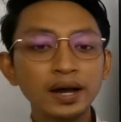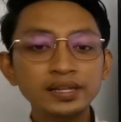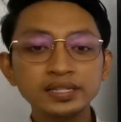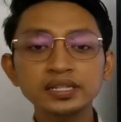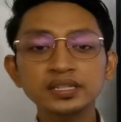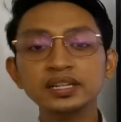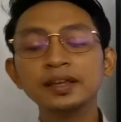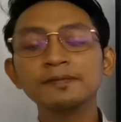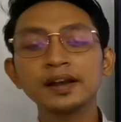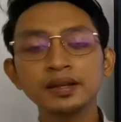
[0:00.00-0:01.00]
answer
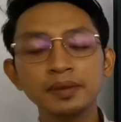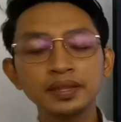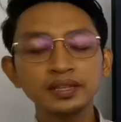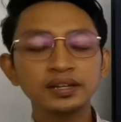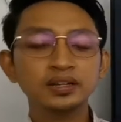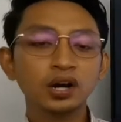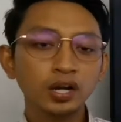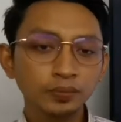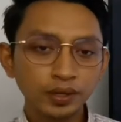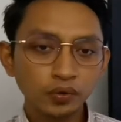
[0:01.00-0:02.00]
3 fundamental
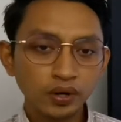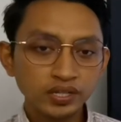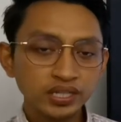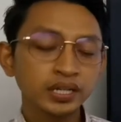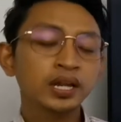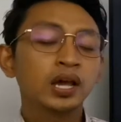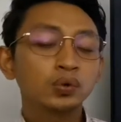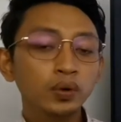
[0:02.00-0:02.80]
economic questions